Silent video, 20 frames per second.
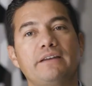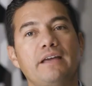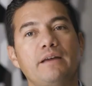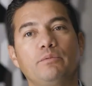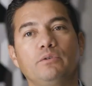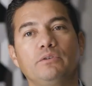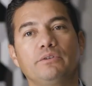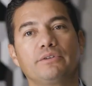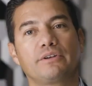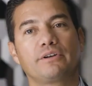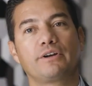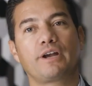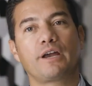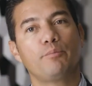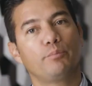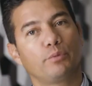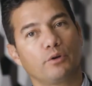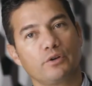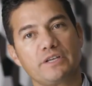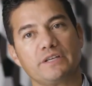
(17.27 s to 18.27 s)
enable their
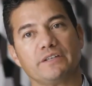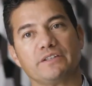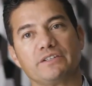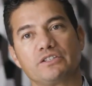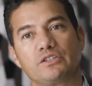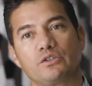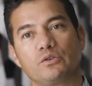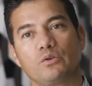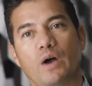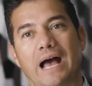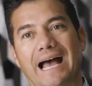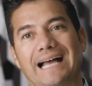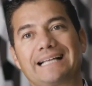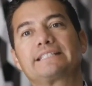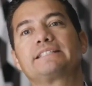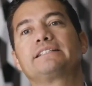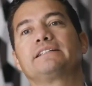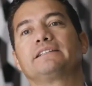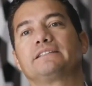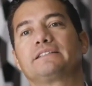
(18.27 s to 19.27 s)
employees to
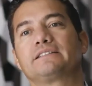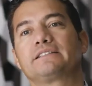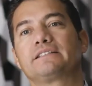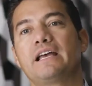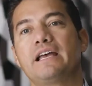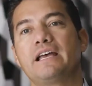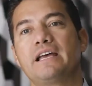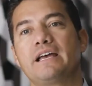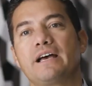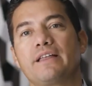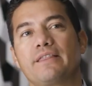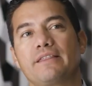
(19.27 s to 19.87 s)
access